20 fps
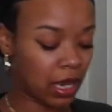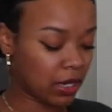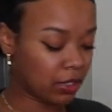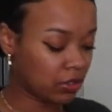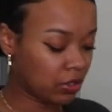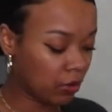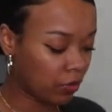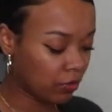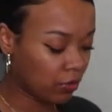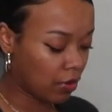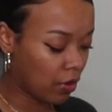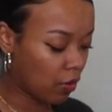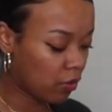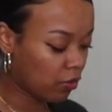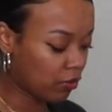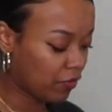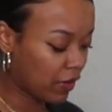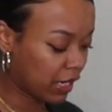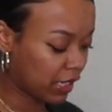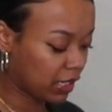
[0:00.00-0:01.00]
I don't
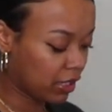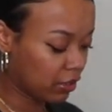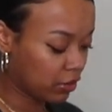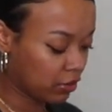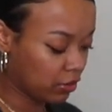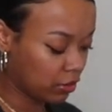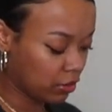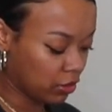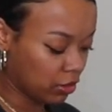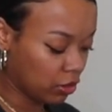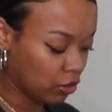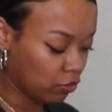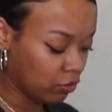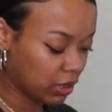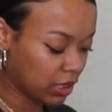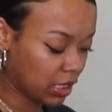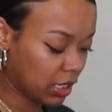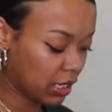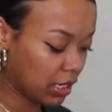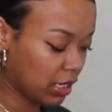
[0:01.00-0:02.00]
know if I can
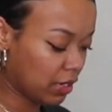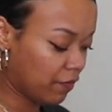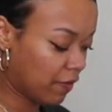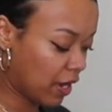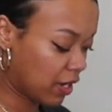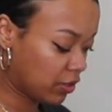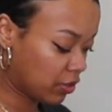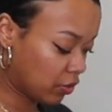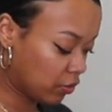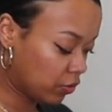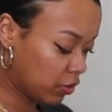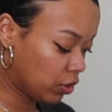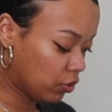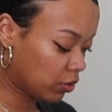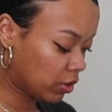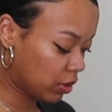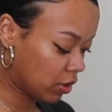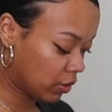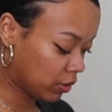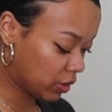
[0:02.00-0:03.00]
use it if I don't
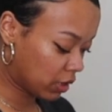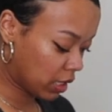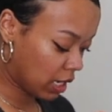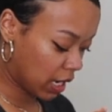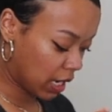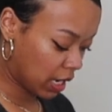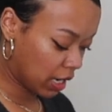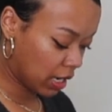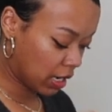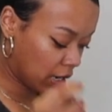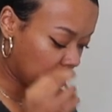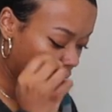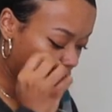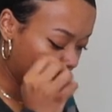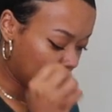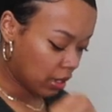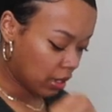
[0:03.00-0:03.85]
use it all today.